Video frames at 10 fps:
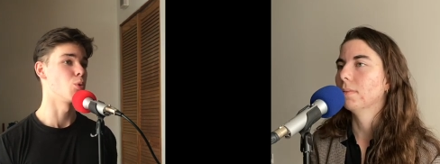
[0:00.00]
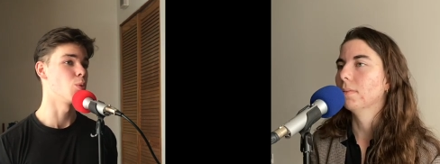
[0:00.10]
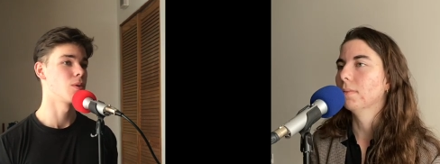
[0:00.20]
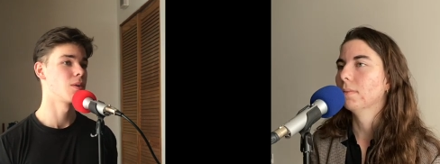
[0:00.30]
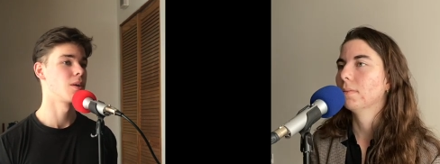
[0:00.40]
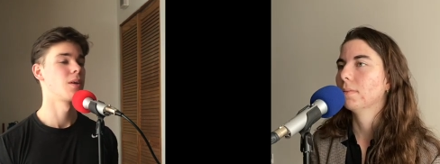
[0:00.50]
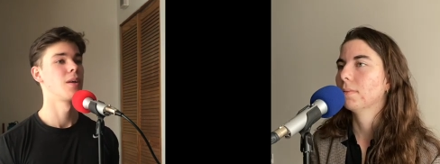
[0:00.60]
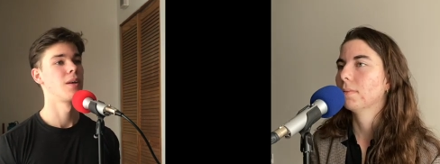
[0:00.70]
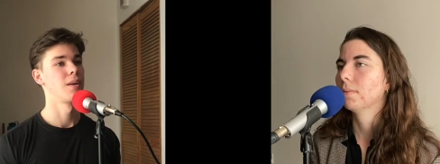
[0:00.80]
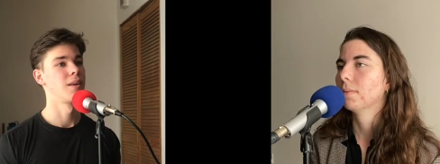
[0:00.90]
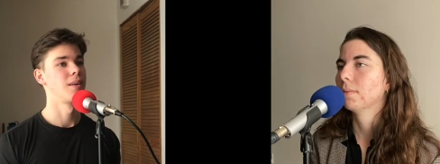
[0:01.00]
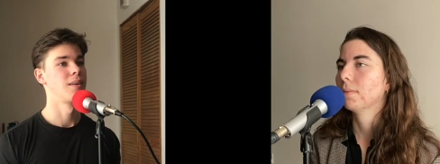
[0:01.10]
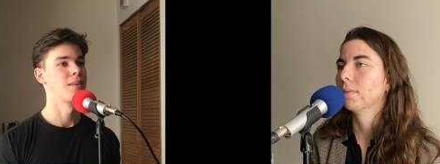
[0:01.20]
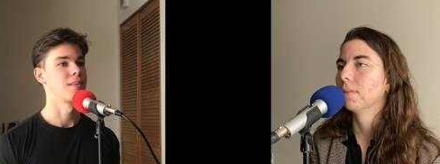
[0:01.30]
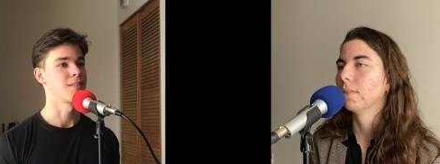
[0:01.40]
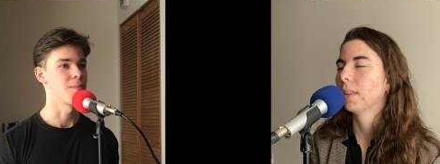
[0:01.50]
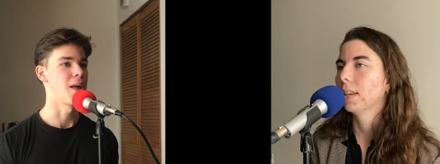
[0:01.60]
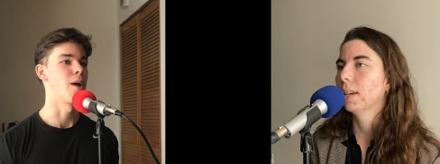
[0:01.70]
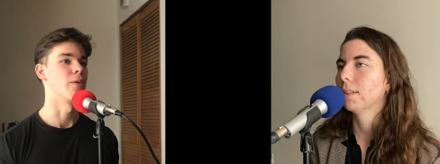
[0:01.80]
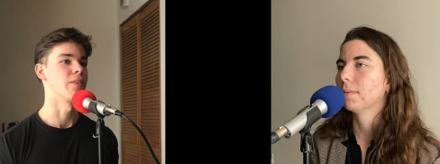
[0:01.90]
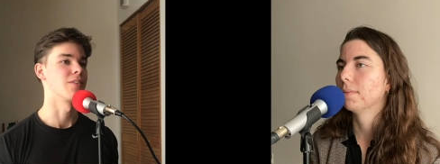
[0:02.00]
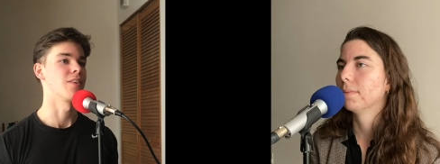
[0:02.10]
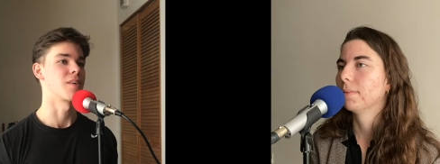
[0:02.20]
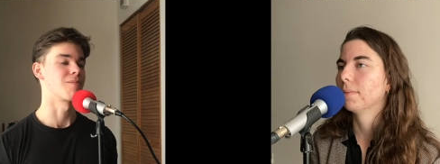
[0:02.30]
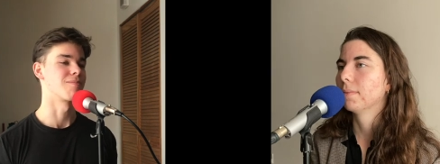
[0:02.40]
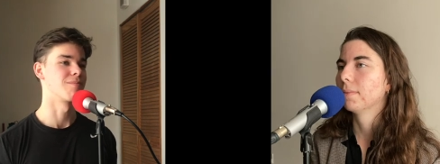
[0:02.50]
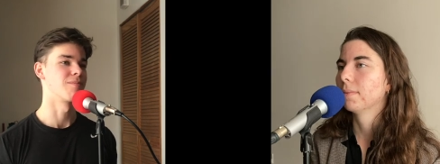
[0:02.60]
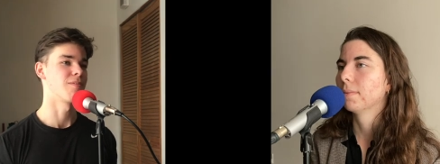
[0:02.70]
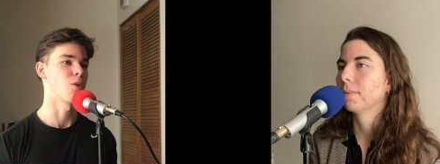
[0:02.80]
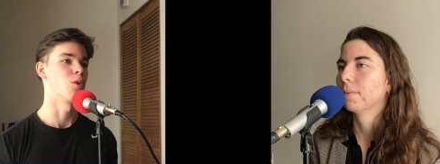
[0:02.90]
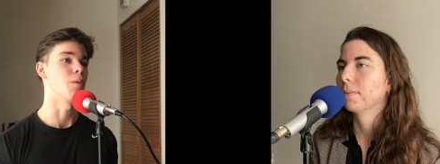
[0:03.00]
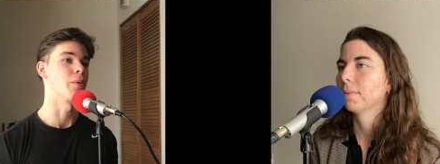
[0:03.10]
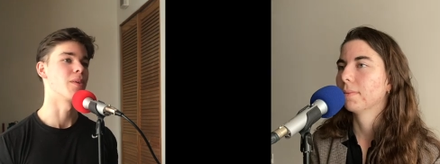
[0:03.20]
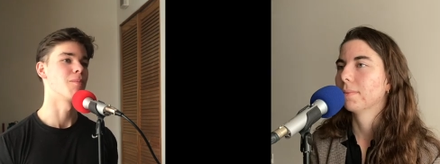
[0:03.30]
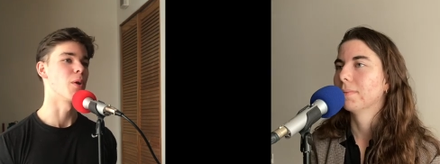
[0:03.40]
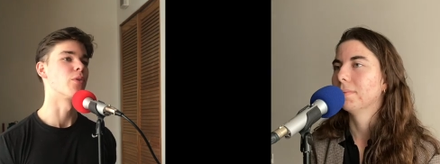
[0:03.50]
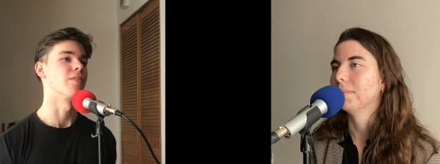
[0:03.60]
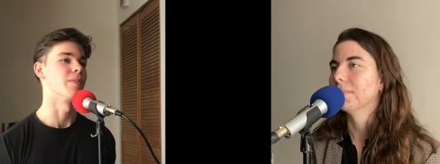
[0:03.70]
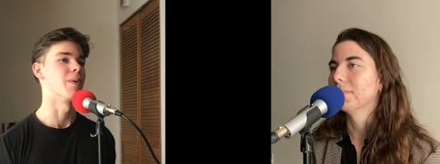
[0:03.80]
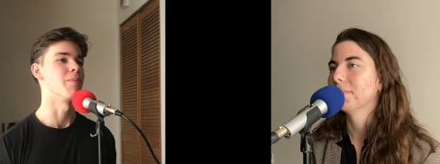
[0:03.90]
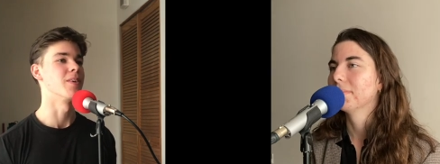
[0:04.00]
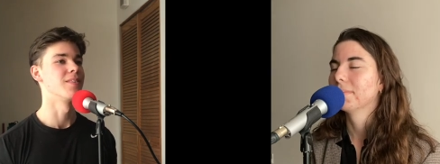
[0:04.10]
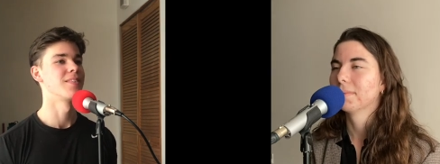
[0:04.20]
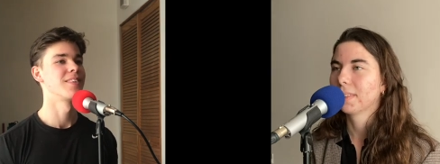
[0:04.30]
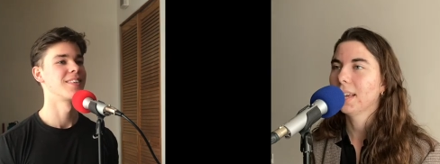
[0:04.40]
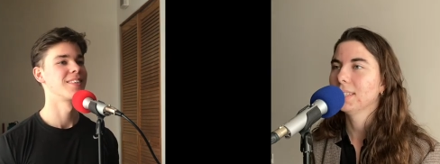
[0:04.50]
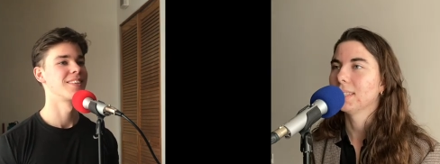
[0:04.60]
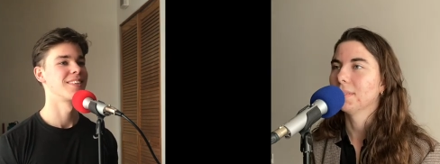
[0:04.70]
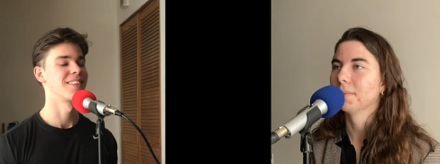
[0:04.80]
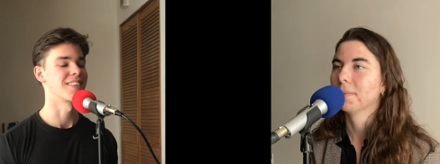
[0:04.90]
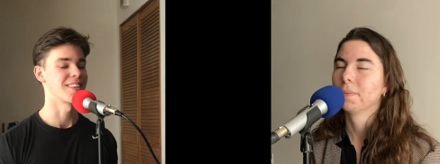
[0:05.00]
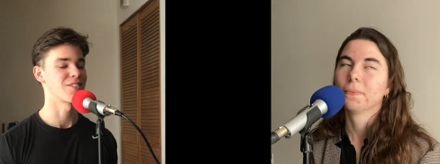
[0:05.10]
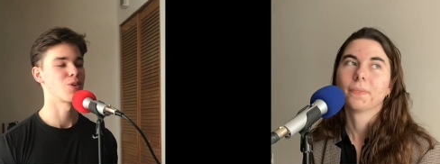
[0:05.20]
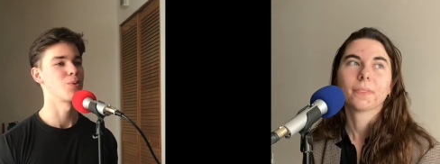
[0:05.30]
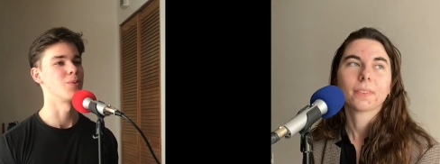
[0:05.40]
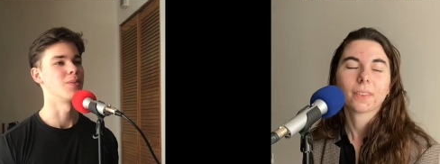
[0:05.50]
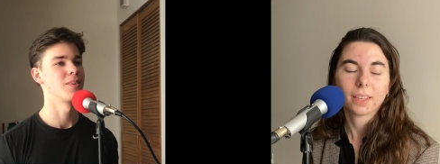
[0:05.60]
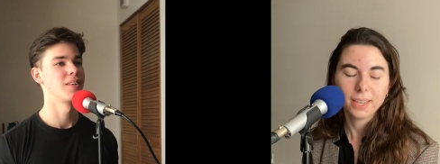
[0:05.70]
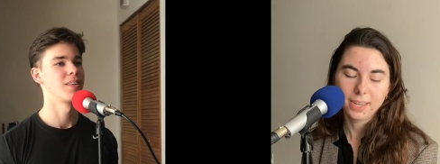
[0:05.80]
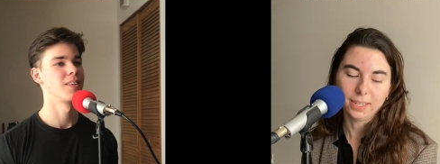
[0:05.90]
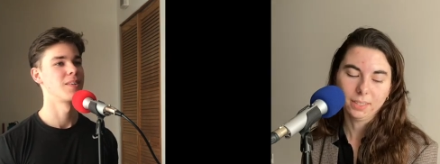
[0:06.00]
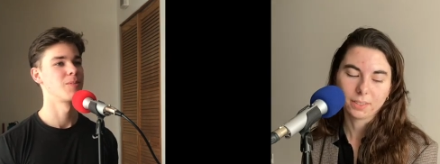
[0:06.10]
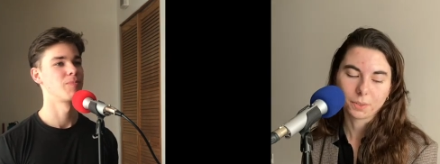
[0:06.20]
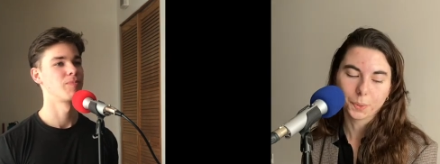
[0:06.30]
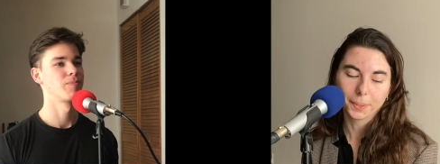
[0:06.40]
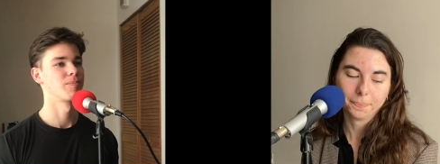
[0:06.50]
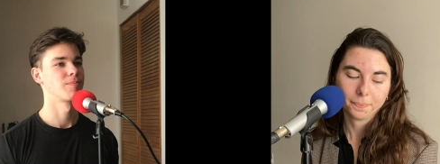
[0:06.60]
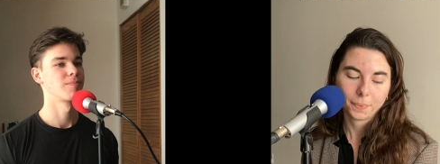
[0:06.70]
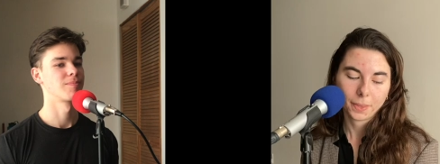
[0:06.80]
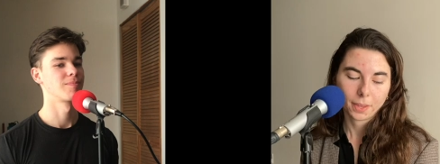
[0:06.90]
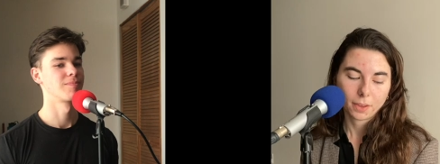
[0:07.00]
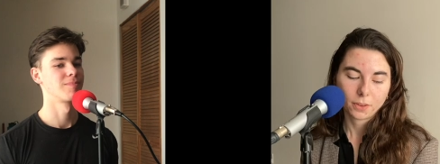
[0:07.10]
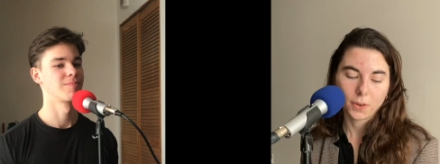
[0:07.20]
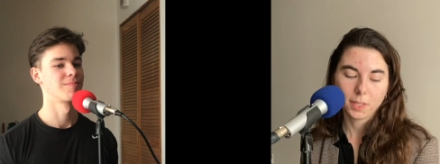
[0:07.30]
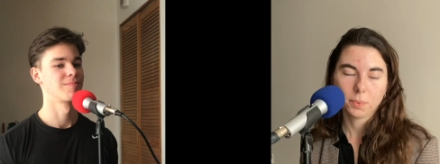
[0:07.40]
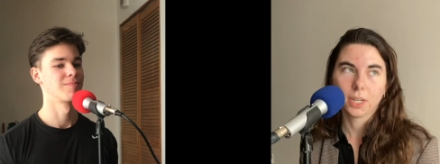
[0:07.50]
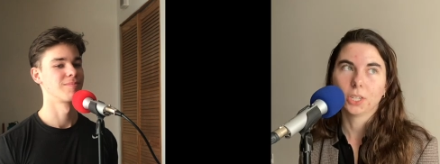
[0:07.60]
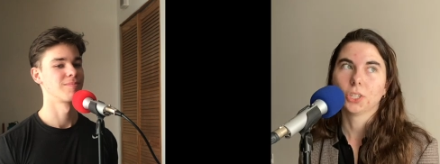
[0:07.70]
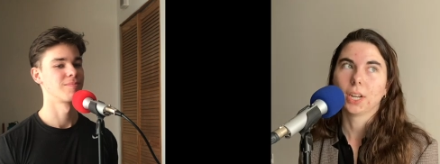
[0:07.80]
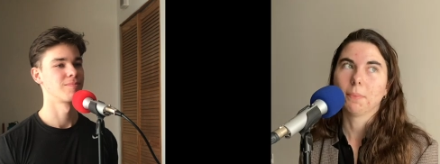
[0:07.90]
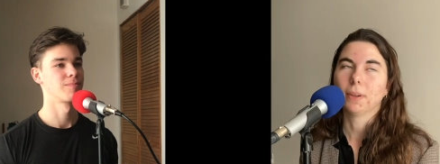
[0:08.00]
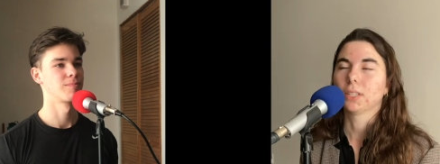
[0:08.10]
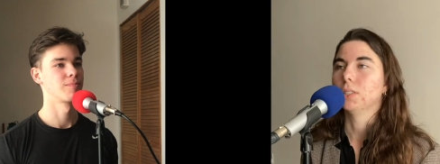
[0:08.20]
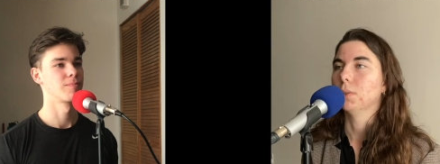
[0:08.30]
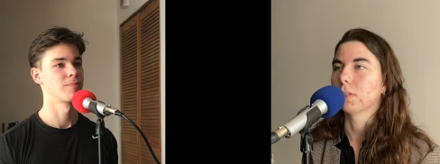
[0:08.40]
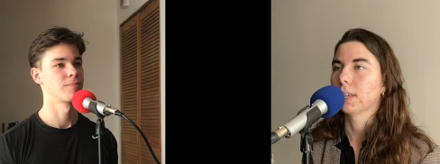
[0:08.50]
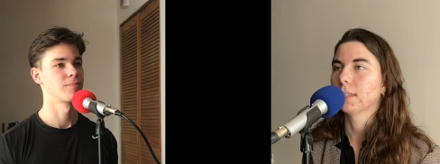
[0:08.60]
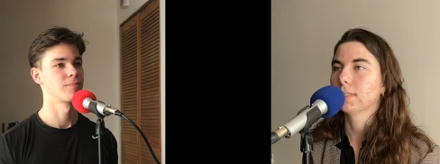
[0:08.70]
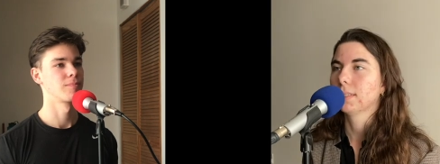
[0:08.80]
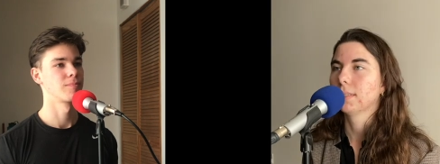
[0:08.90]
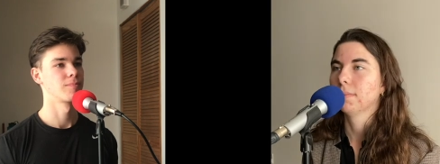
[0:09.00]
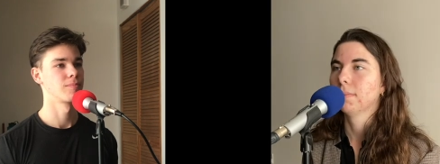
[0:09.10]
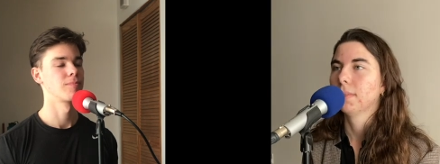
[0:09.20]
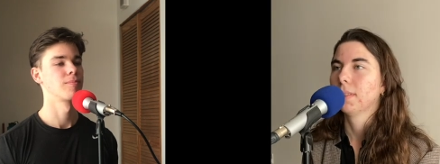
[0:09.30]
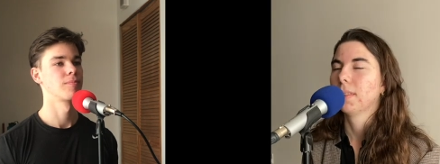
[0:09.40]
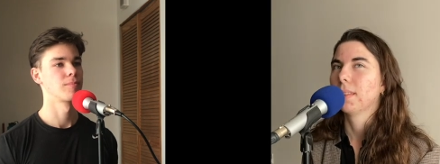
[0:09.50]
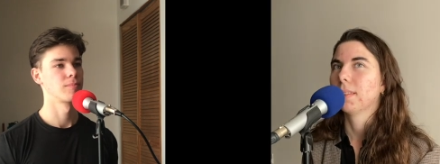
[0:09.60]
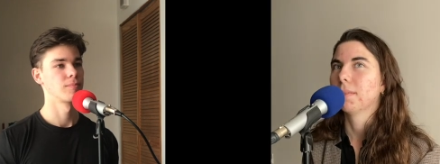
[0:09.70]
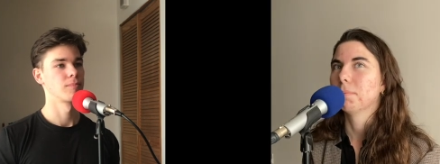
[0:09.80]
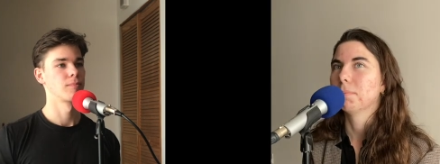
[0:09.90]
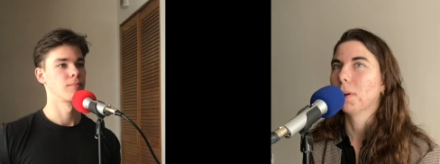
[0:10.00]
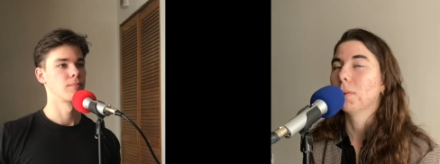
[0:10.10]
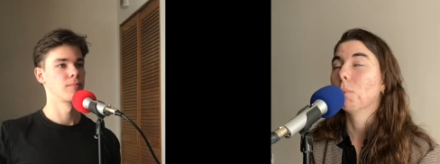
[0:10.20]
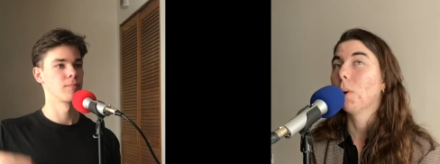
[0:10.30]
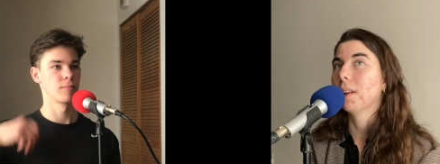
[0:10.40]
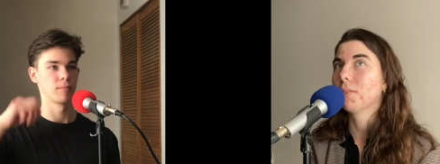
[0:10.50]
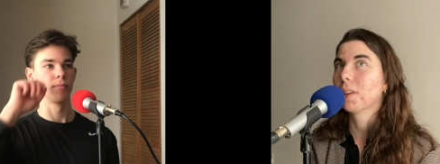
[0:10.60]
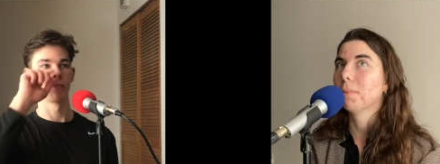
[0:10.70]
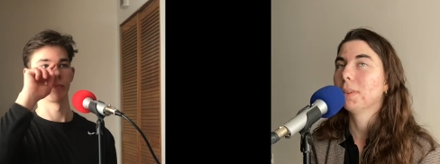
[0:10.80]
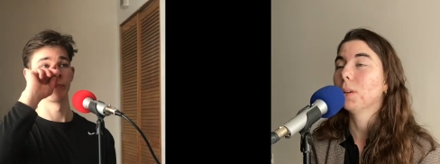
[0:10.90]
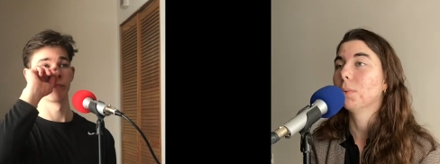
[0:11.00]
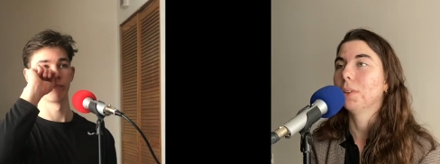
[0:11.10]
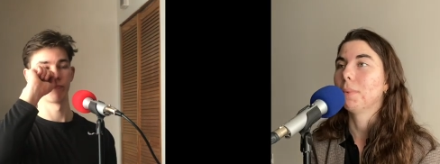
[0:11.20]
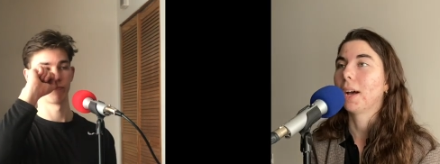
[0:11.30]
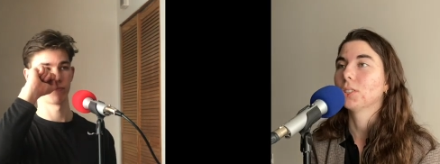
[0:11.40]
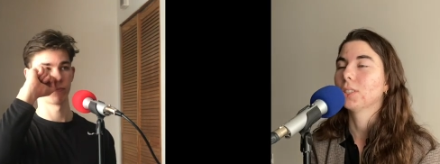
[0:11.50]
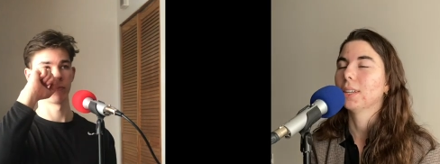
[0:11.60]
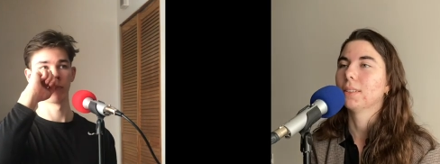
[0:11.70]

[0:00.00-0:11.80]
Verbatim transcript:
Speaker 1: Mm. Except ours is like four, but most mm-hmm. of them, I mean. I see. And that's cool.
Speaker 2: Yeah, it is cool. Transportation, I picked two things, but one of them equally passionate,